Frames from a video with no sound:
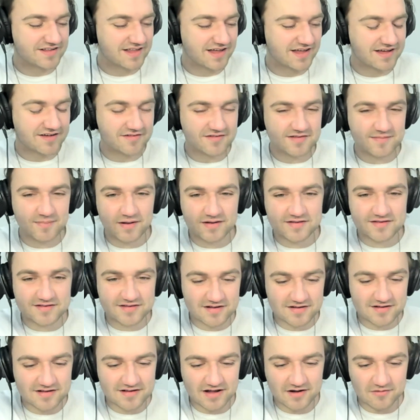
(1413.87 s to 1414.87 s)
Like it was about
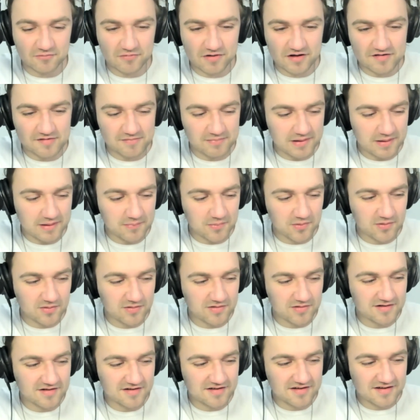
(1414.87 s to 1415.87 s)
6 like rich
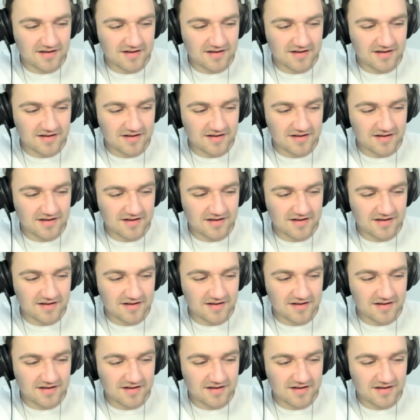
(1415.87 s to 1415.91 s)
people